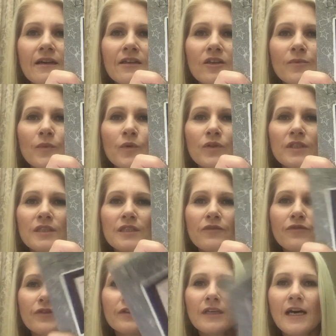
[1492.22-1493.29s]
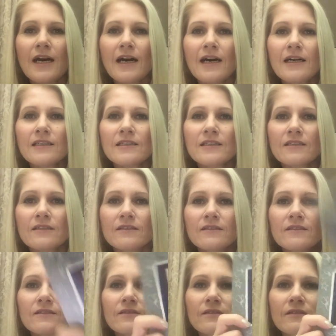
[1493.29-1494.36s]
and I bought a different heart
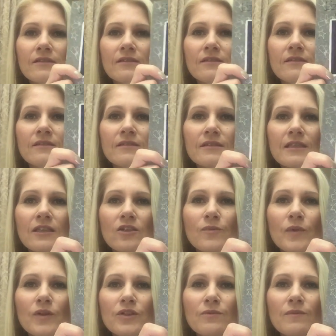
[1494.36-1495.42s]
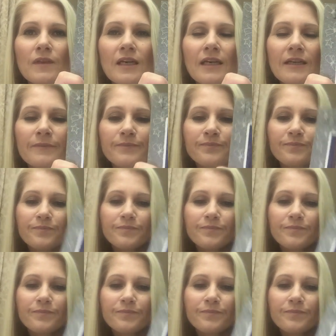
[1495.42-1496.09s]
down the bottom there.